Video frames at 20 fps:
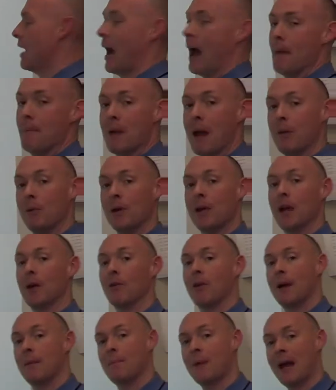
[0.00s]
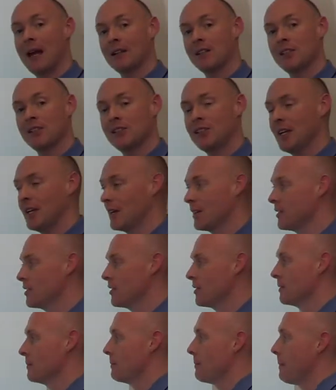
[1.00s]
I bet we get right back to
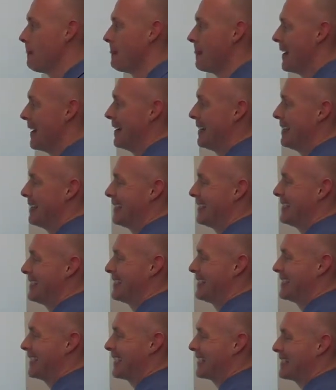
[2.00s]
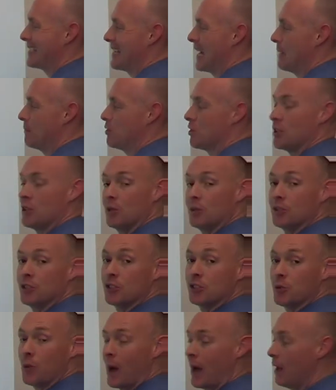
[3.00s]
6. 6 times 2
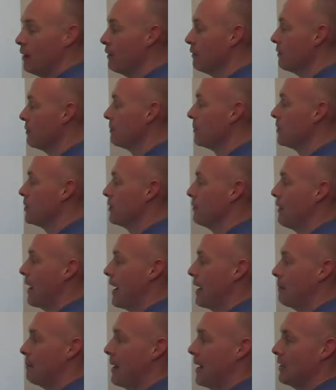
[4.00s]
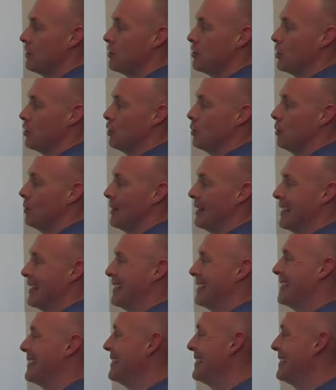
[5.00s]
is 12 divided by 2 is